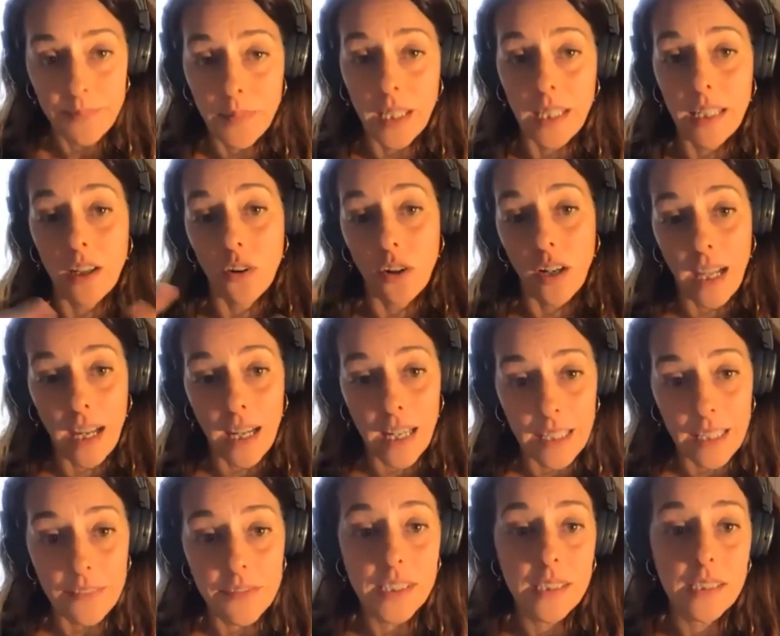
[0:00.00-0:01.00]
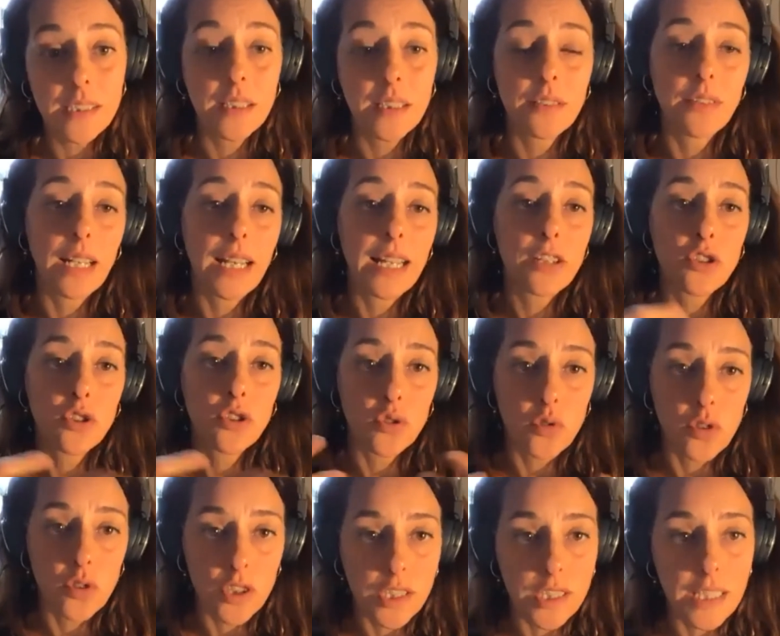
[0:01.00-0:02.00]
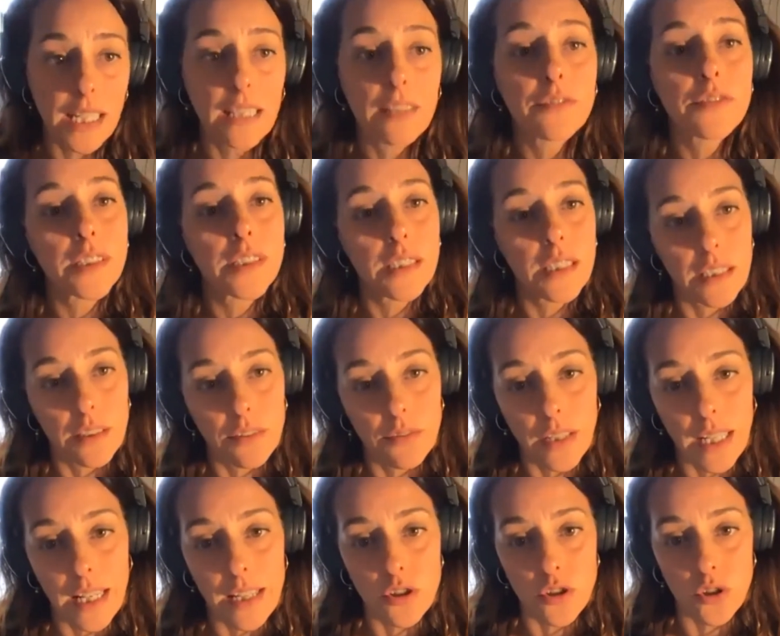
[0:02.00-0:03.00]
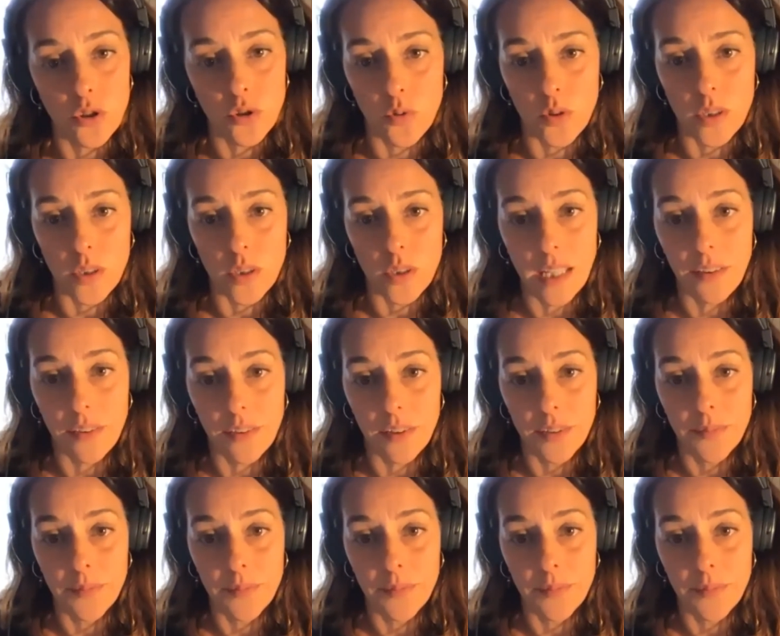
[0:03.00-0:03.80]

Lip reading: in our lives, in relation to ourselves, in relation to each other.